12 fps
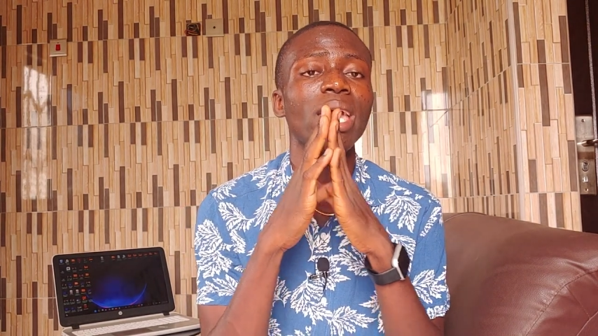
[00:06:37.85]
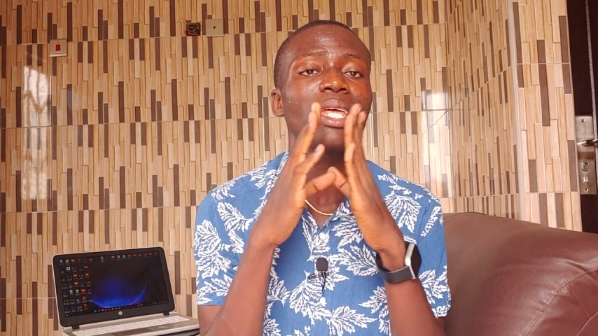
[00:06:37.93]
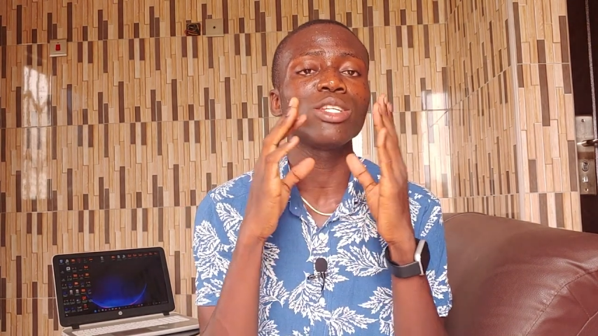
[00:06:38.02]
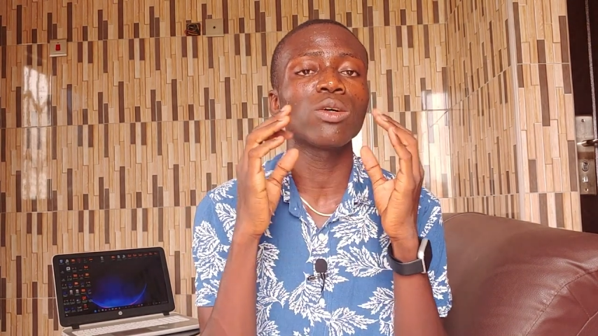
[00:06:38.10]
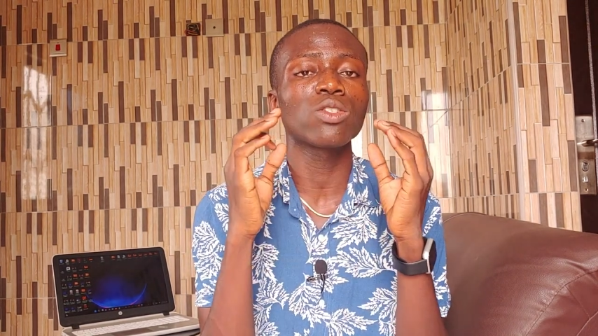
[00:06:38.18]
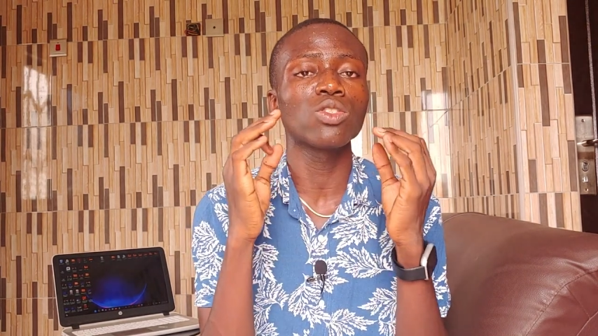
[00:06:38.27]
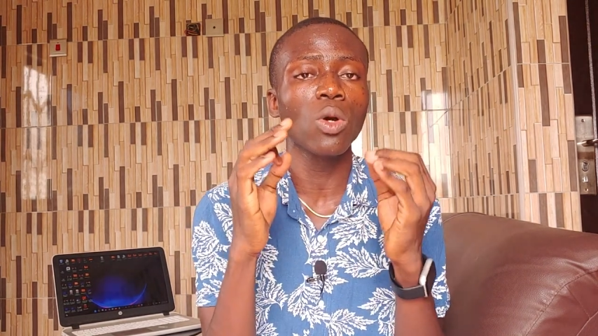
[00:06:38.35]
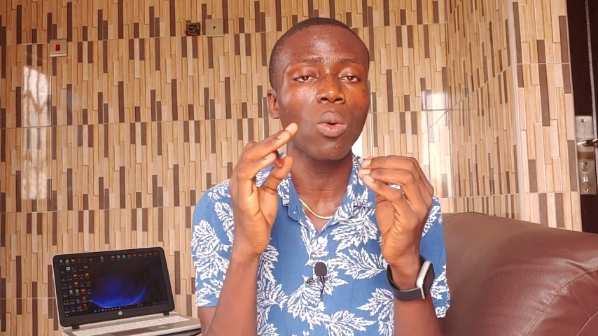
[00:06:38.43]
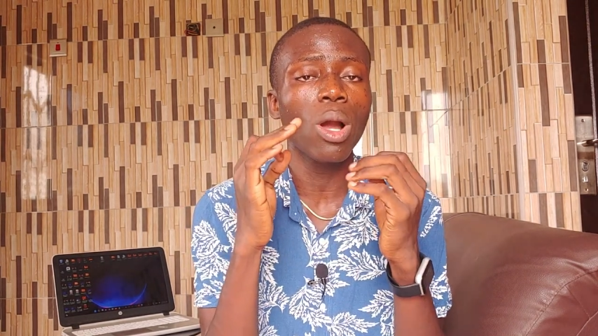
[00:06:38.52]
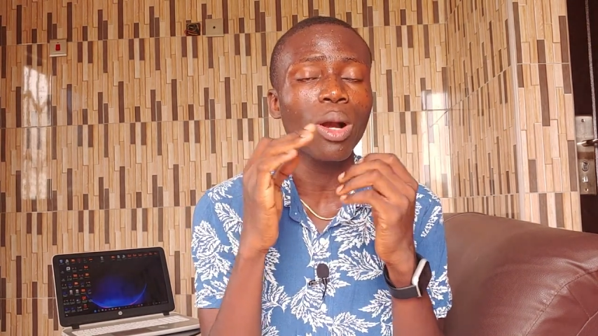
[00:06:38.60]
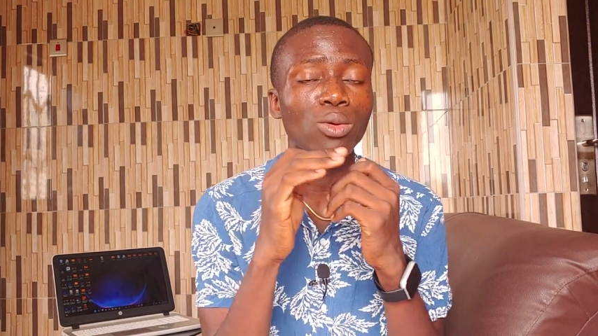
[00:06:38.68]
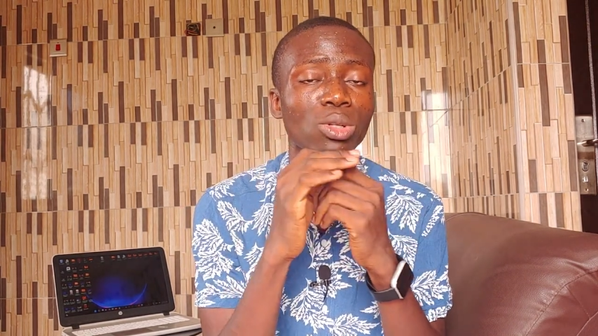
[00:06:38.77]
and there was no
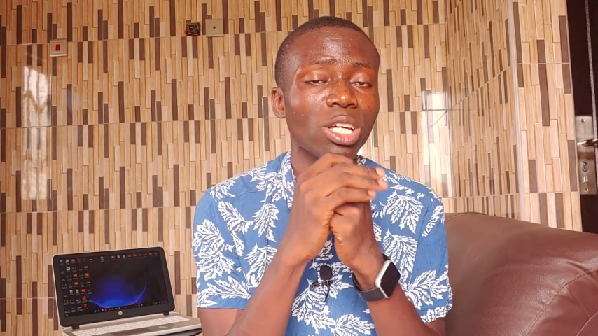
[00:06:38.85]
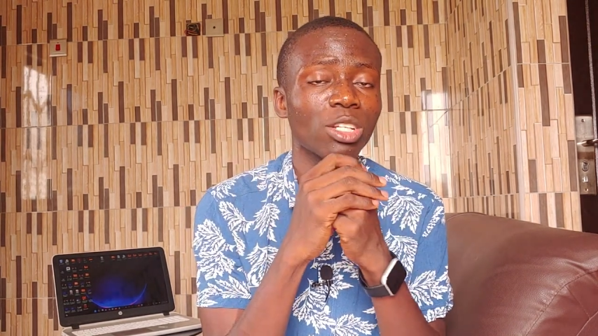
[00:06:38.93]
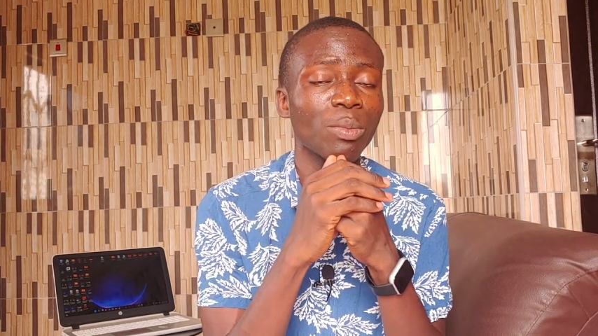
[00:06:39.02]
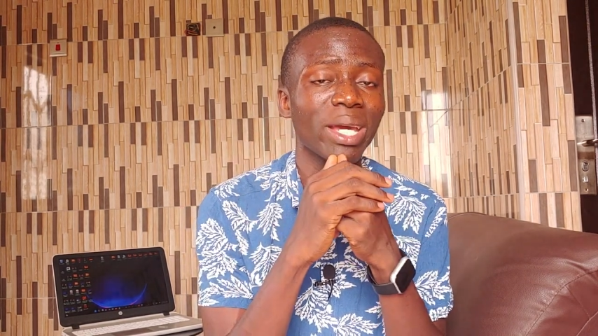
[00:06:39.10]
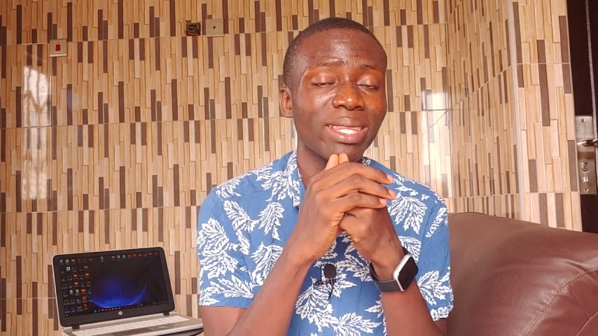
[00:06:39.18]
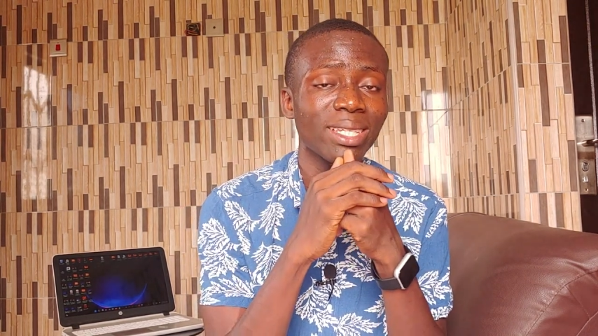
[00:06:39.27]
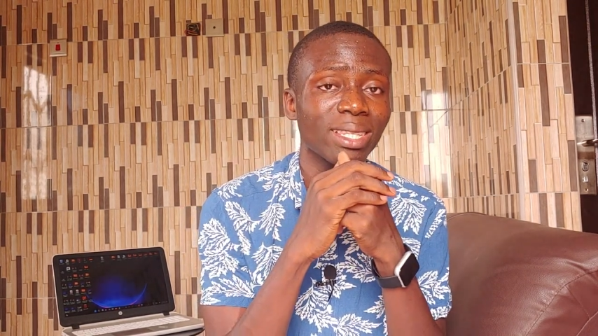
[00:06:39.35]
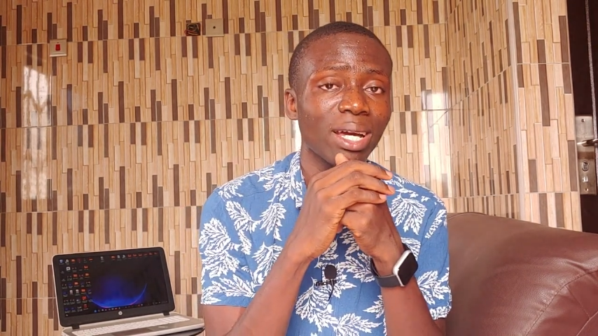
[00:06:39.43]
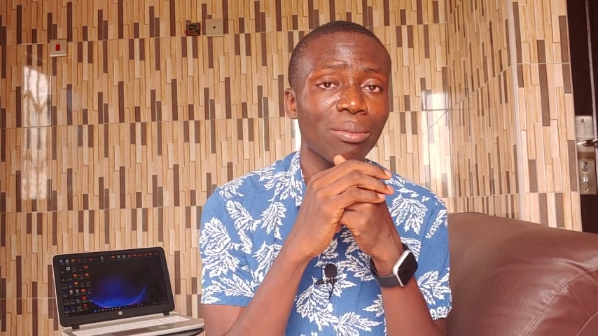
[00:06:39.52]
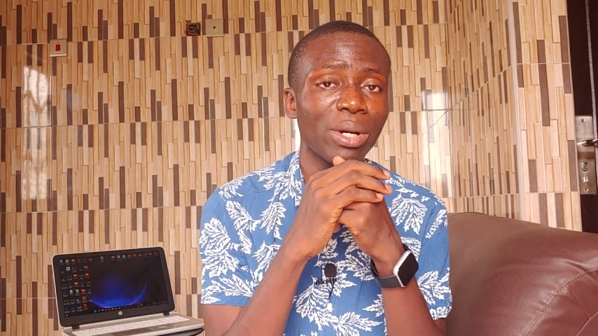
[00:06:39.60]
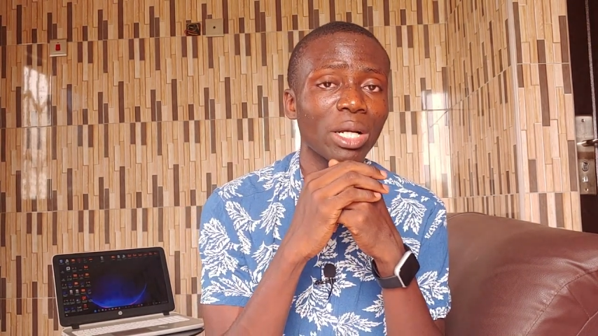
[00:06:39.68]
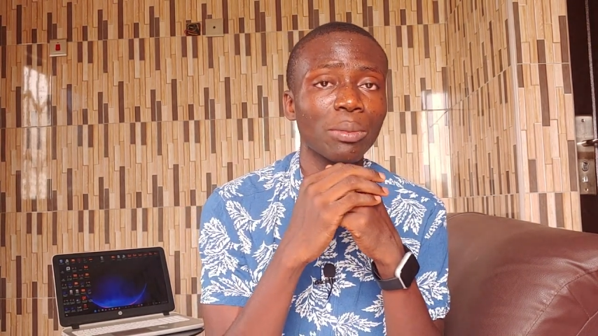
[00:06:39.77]
way I could get my
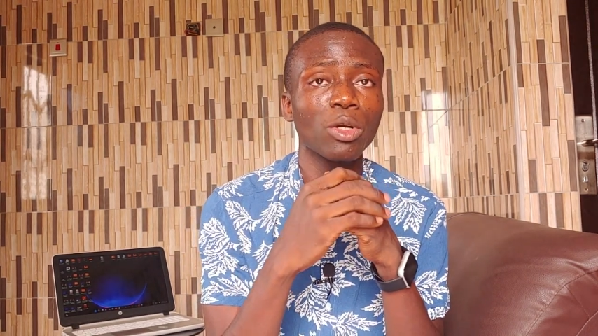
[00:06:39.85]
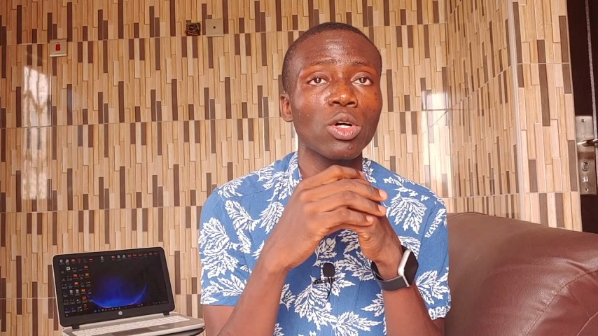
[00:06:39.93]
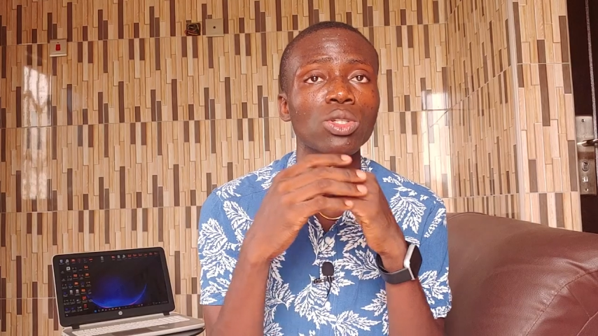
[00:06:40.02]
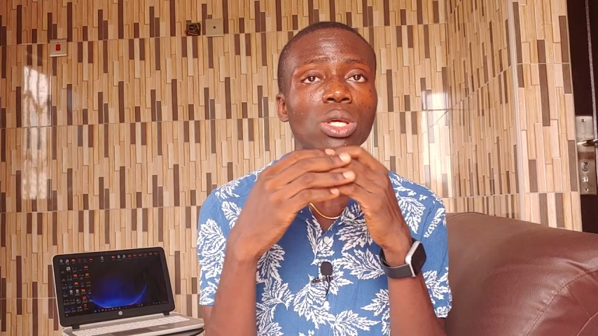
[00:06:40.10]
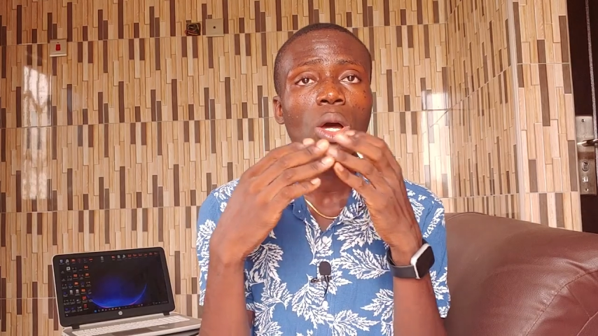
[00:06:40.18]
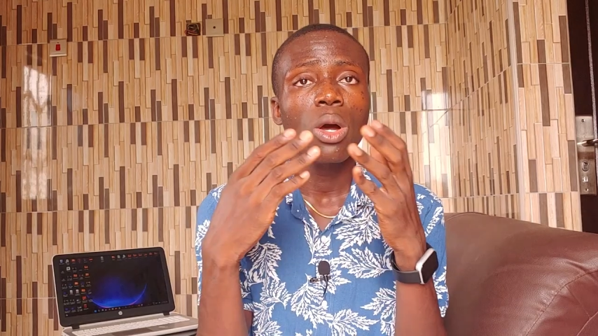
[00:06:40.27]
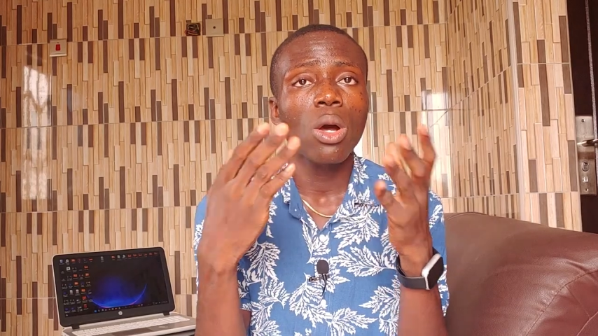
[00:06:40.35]
data back because